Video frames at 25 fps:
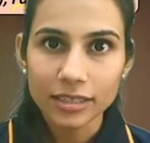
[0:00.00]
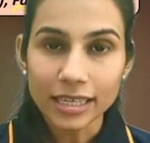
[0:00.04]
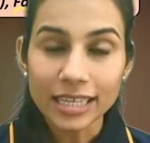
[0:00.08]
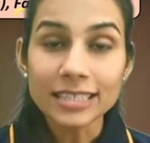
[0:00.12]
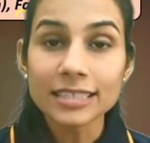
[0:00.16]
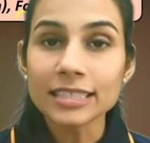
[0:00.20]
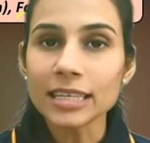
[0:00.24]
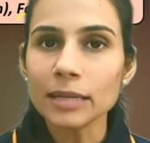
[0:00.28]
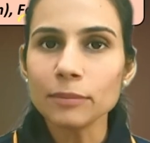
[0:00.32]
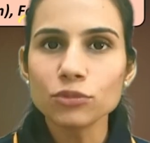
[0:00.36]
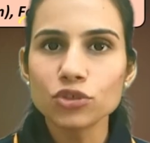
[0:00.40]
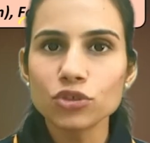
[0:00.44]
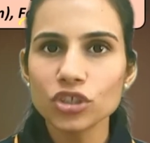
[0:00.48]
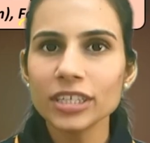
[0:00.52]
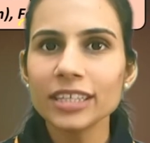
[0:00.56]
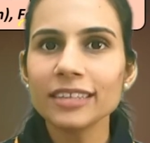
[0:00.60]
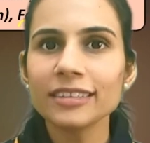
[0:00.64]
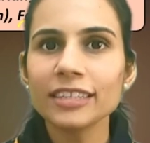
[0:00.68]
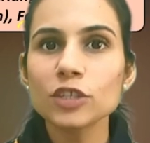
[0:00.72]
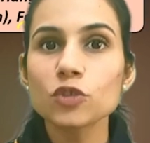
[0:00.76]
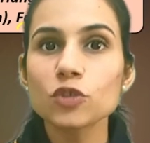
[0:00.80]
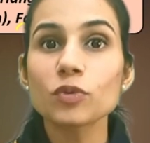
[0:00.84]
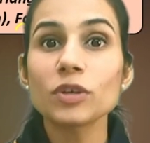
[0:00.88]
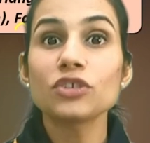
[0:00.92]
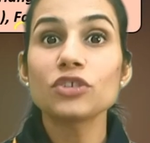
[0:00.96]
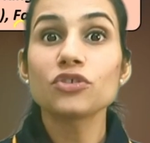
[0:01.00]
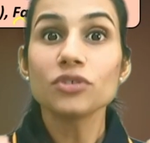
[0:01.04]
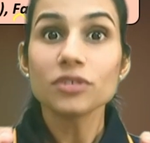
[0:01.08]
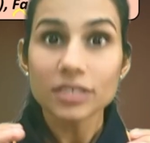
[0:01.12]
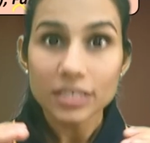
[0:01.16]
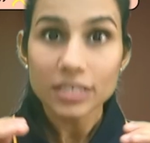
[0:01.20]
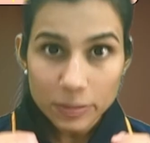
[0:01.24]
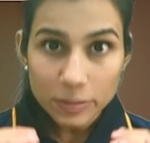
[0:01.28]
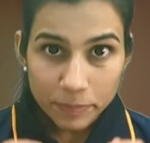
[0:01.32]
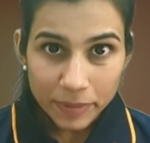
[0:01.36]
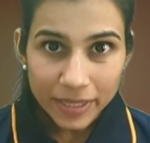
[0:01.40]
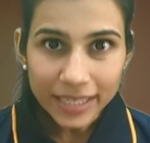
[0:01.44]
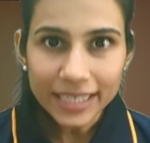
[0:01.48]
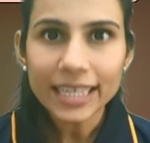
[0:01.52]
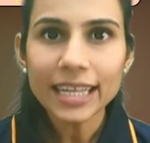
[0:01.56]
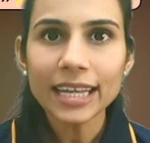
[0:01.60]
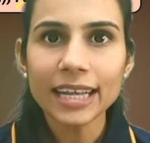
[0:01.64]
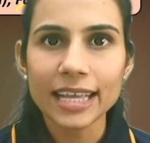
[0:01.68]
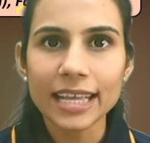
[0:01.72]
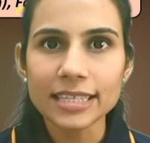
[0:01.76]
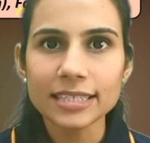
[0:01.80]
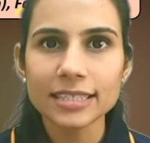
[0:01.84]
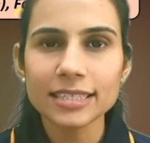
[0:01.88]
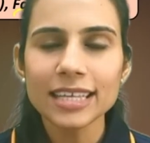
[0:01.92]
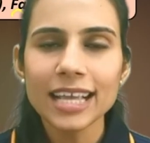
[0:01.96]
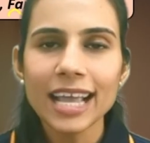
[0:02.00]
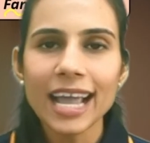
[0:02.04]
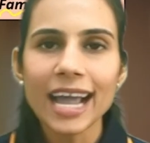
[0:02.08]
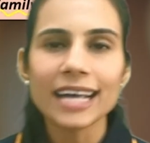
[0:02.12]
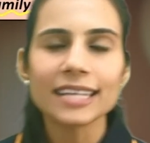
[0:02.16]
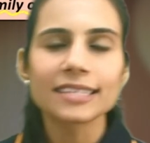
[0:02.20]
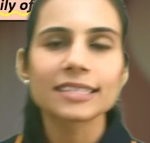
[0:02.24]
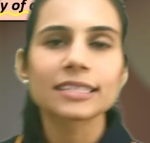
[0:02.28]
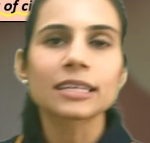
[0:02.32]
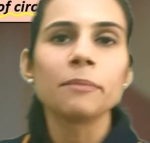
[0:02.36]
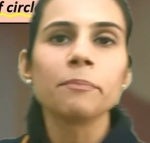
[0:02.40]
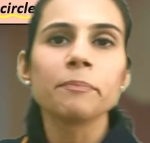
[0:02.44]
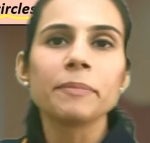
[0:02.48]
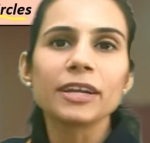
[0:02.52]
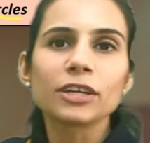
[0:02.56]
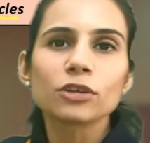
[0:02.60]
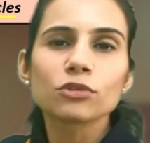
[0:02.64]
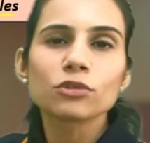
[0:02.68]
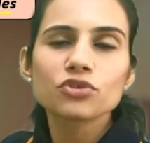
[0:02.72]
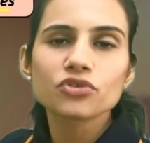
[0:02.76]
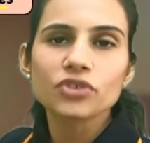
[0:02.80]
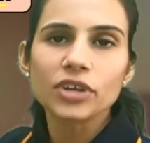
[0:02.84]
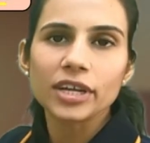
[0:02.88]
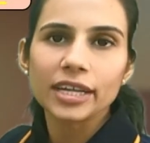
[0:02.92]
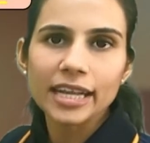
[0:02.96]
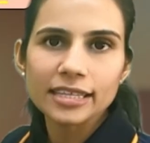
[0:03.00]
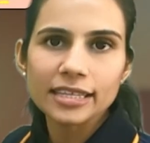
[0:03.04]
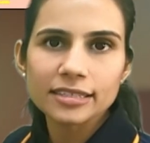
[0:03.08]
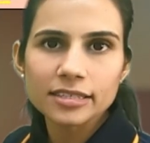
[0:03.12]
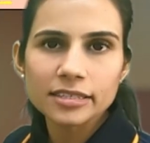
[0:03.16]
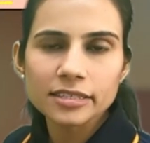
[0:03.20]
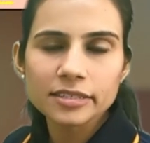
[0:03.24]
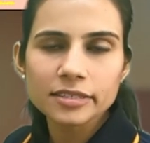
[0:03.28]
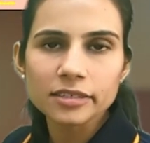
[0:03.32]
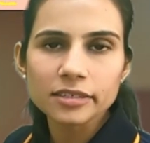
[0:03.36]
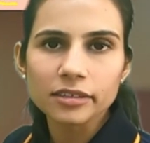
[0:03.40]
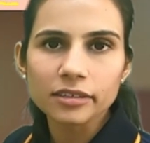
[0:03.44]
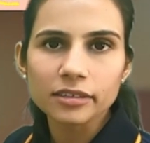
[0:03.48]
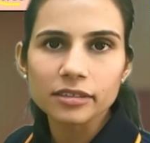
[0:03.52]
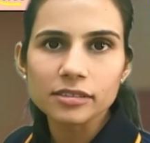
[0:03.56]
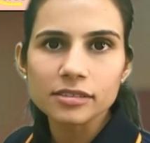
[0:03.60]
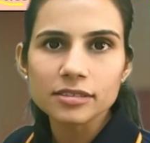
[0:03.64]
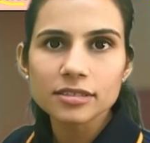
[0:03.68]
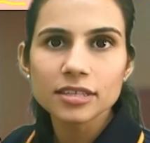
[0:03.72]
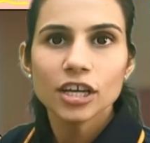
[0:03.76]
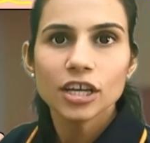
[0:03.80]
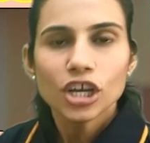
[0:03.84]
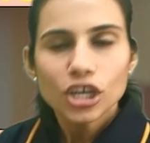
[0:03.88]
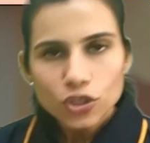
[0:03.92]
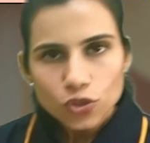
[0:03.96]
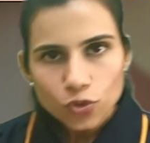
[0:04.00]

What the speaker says: consumption in these questions is pretty less as compared to straight lines and circles.